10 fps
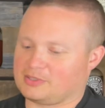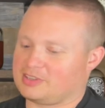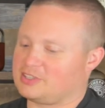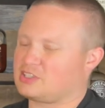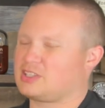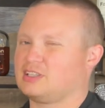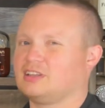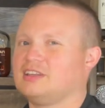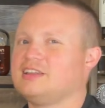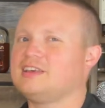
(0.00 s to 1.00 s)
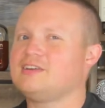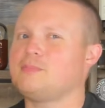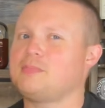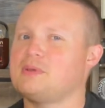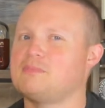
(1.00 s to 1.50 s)
in there, just a little
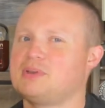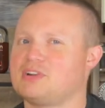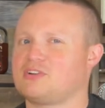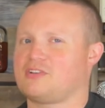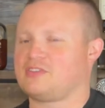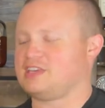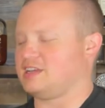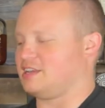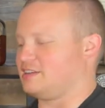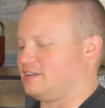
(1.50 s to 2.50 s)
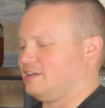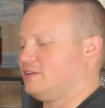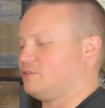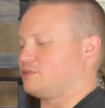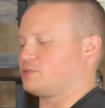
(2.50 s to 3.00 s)
bit bitter on the end
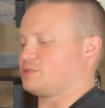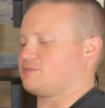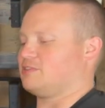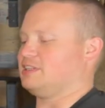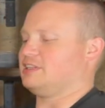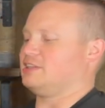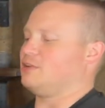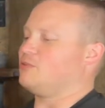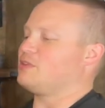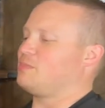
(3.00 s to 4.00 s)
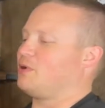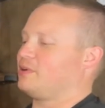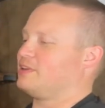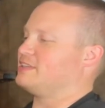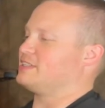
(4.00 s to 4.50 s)
which was really the only part
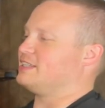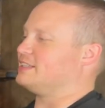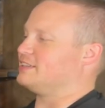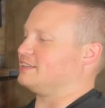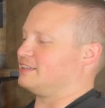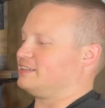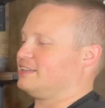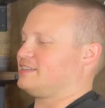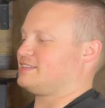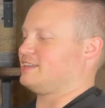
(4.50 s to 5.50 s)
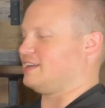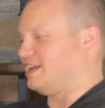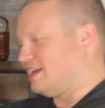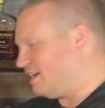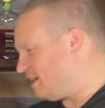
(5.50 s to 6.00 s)
of this I didn't like. Like I said,
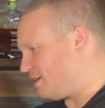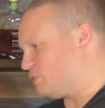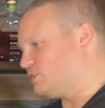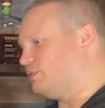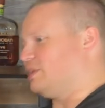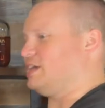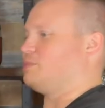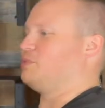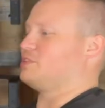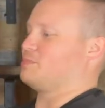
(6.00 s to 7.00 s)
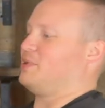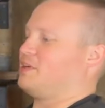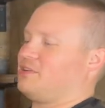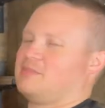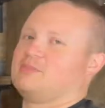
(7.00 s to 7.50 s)
absolute A plus
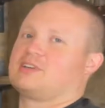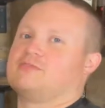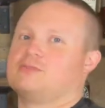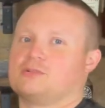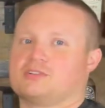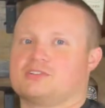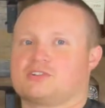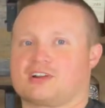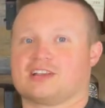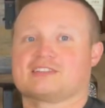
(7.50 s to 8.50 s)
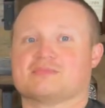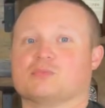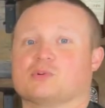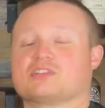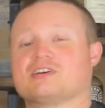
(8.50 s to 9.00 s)
bottle. I'm looking forward to trying some
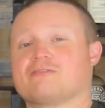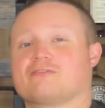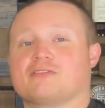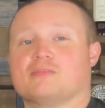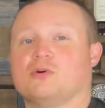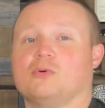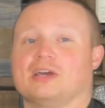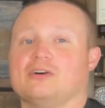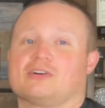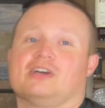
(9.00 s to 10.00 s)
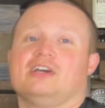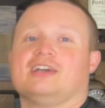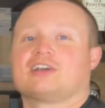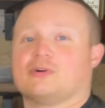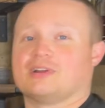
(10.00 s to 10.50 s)
more stuff from Old Elk
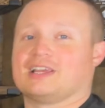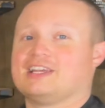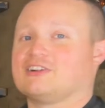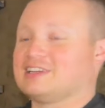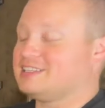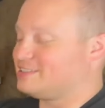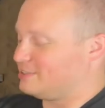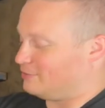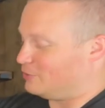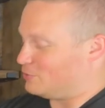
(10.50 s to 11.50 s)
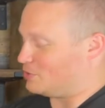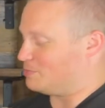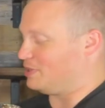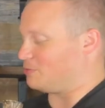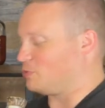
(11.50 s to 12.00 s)
going here into the future.
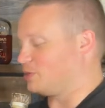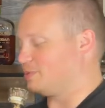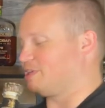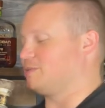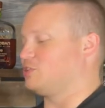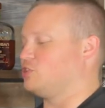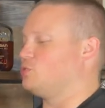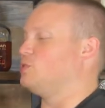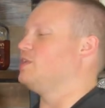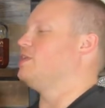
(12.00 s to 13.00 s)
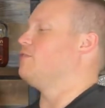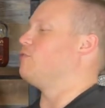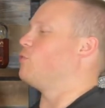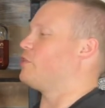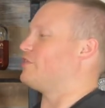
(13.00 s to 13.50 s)
But what are we gonna do
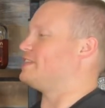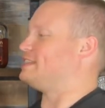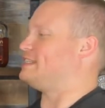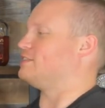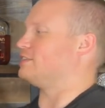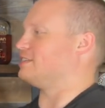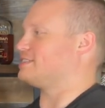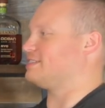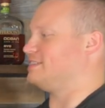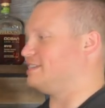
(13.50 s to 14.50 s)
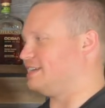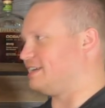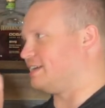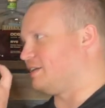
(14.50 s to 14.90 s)
for the tier list today?